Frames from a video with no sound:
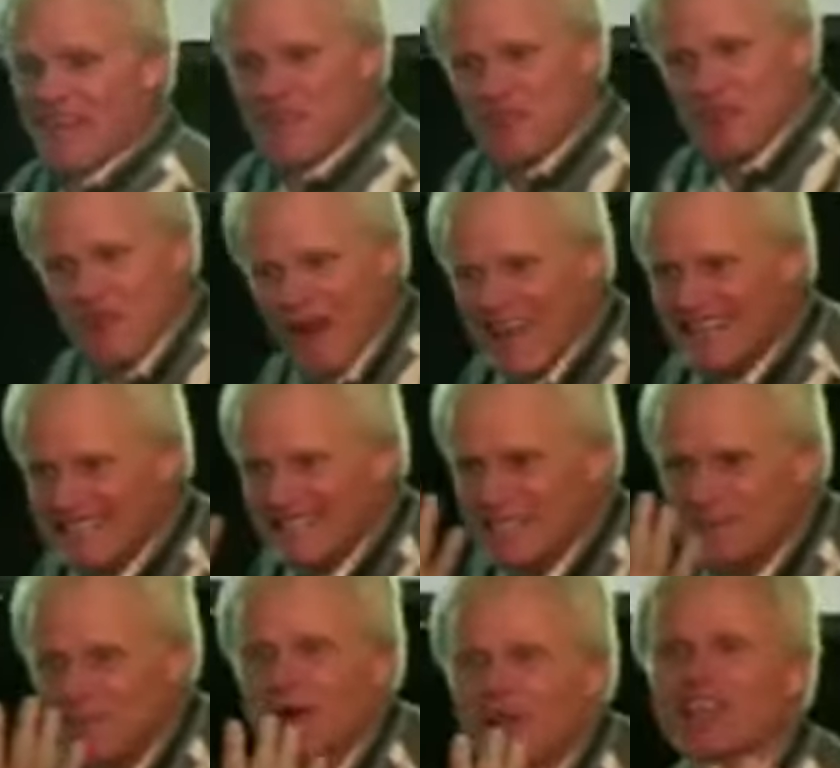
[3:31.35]
If grace
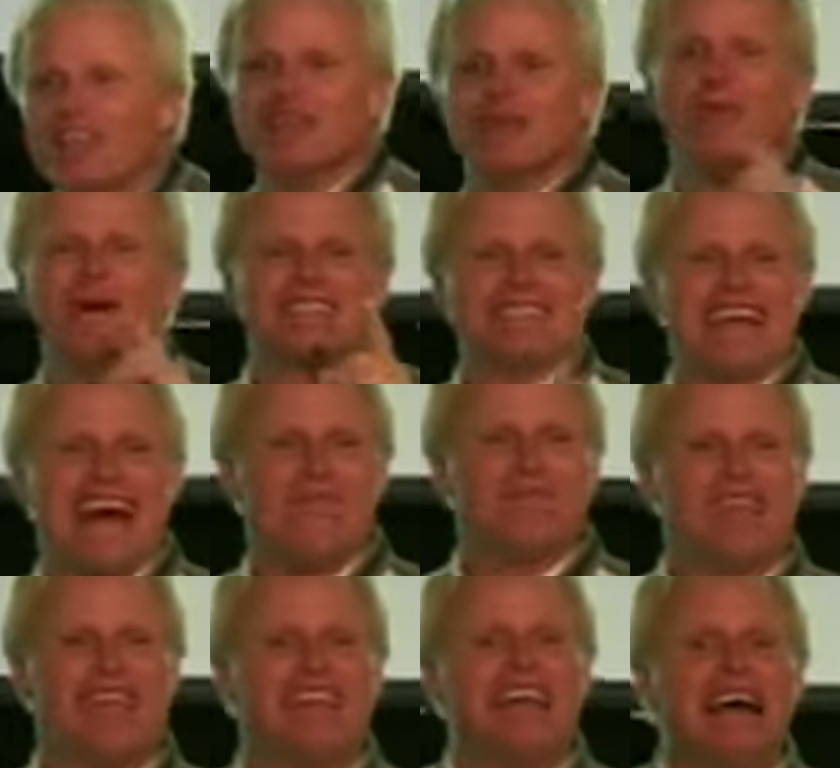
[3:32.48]
is pulling you, what's that
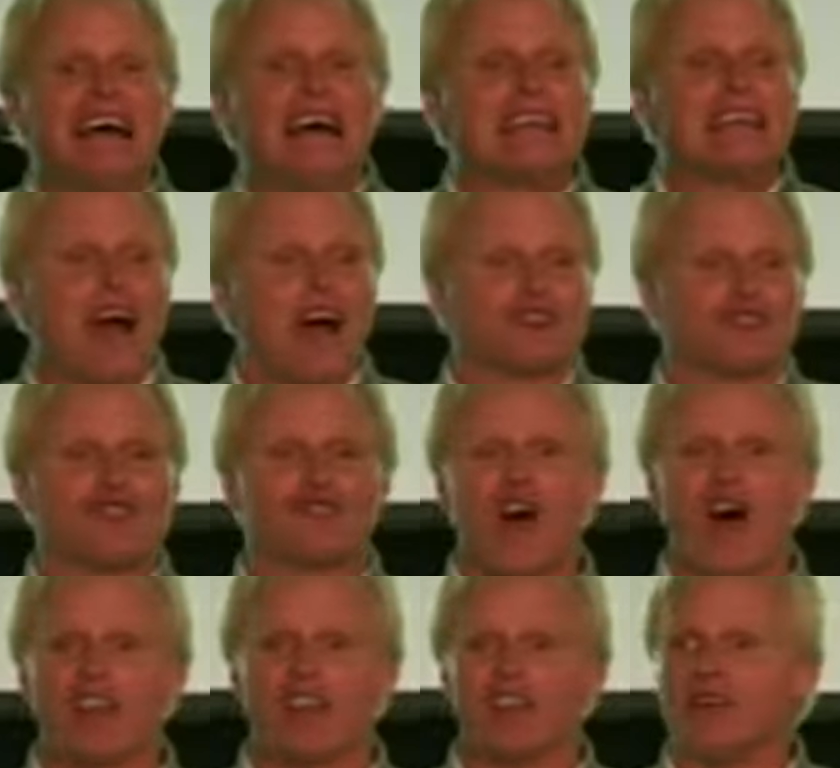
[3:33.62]
mean? God's
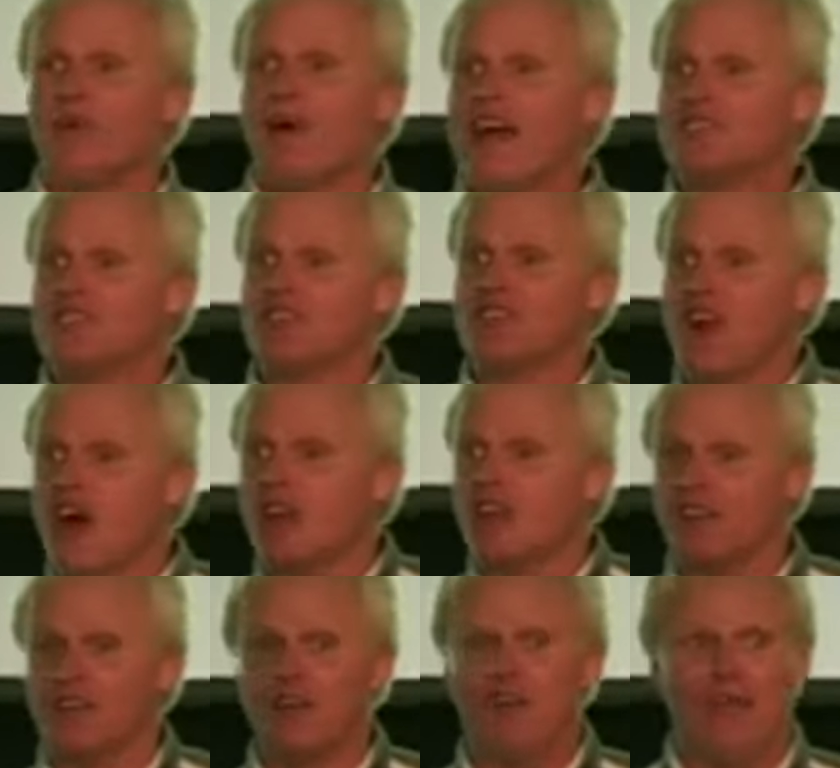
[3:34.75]
drawing you. Why is He
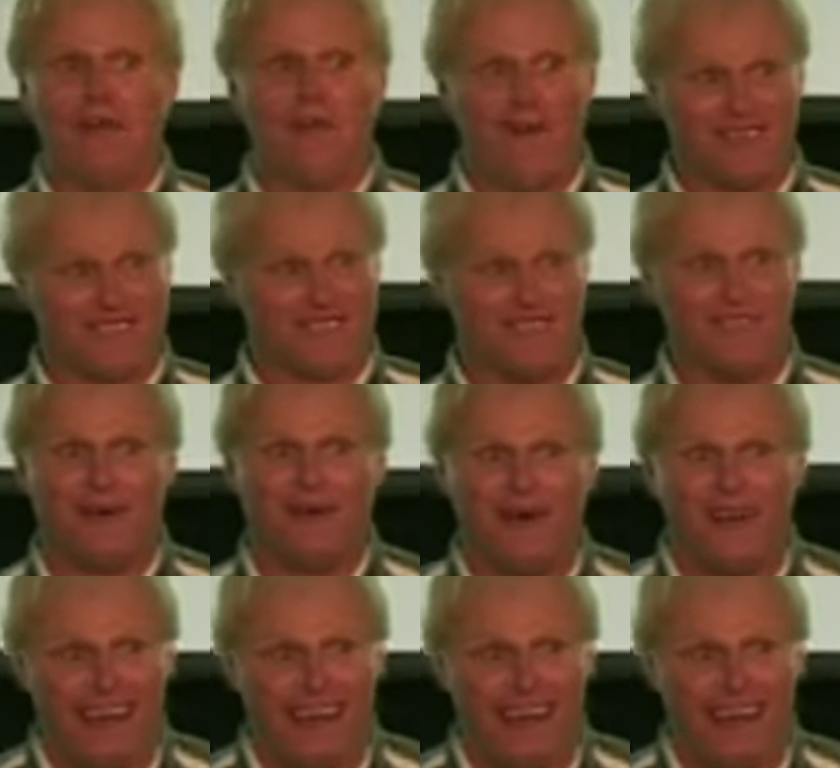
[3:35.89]
drawing you? He wants you.